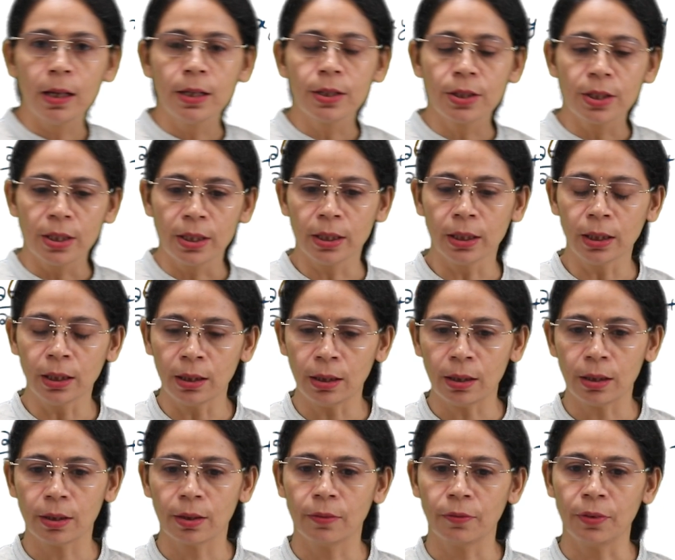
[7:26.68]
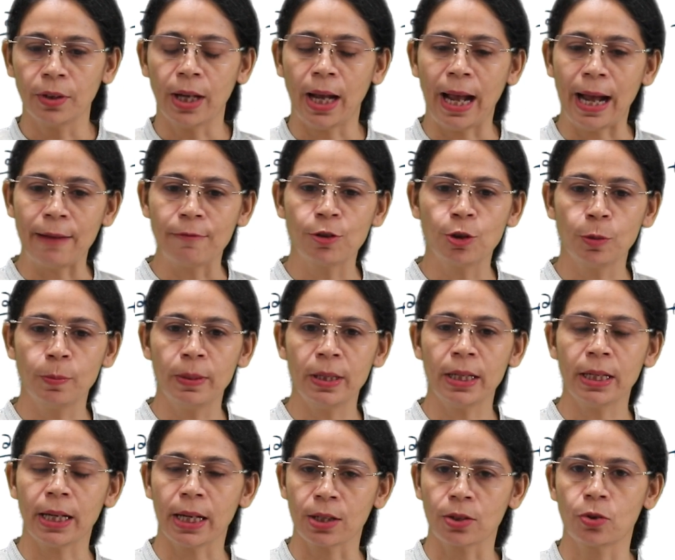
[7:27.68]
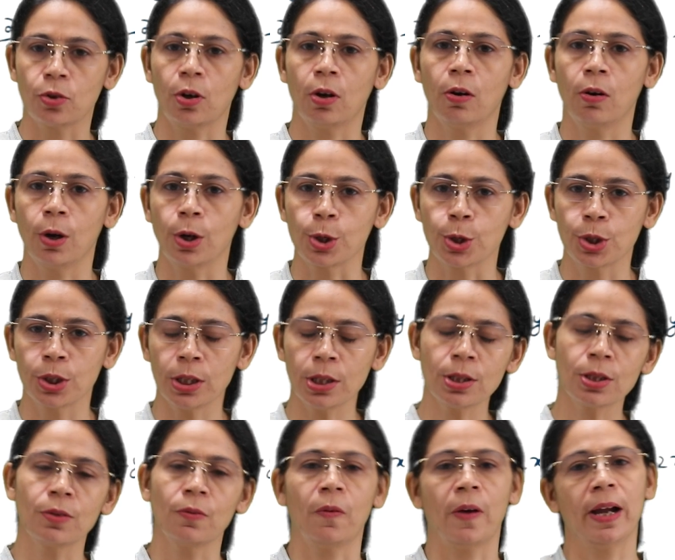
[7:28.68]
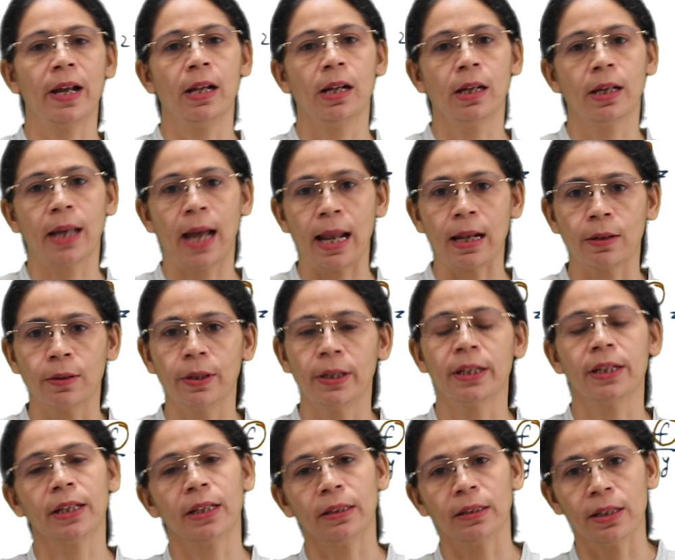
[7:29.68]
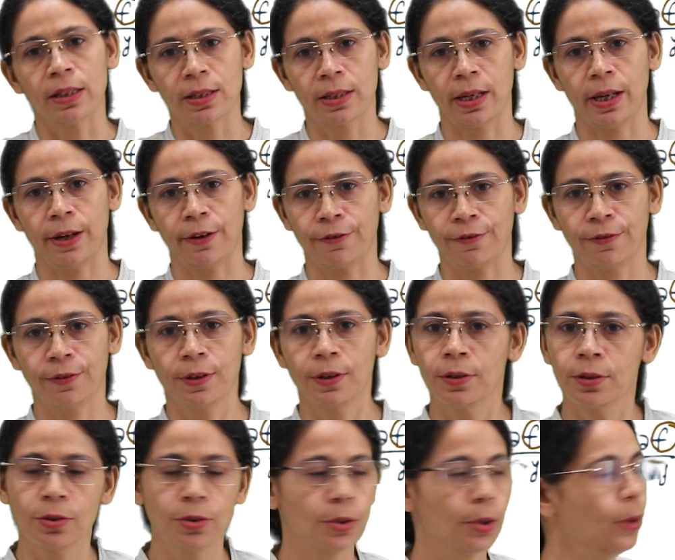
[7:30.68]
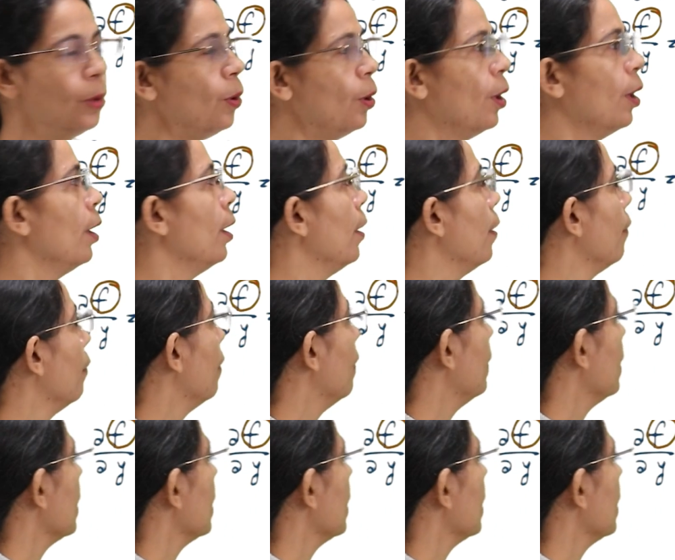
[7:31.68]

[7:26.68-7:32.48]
here we have to be extra cautious while calculating this f. So we